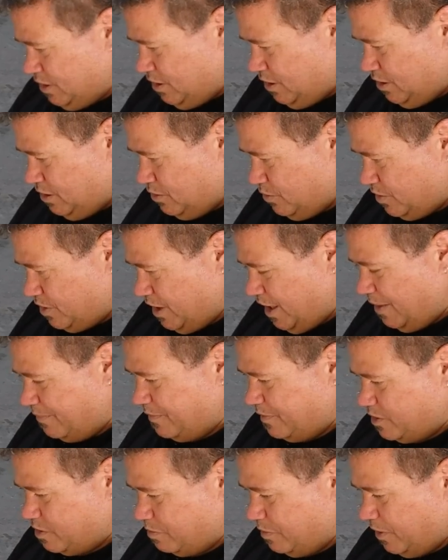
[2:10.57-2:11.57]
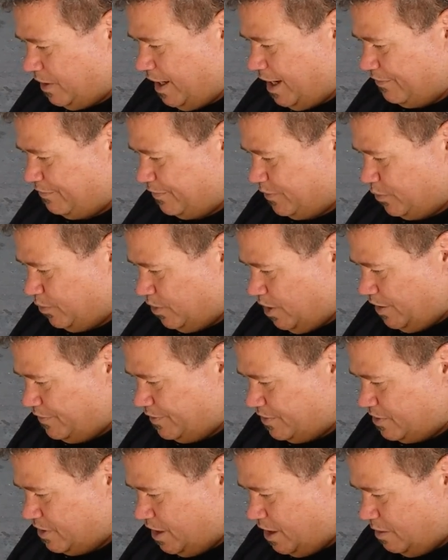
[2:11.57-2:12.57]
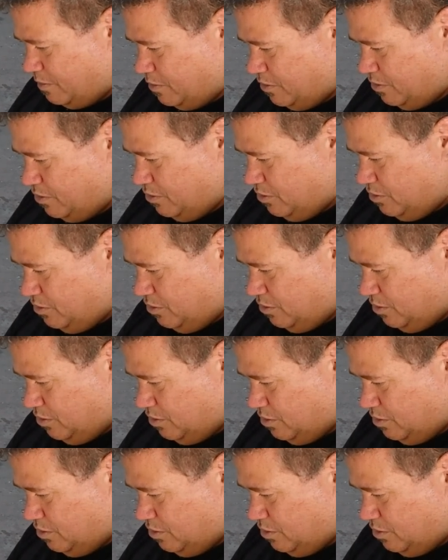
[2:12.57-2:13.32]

into a cup and spill half of it all over the table.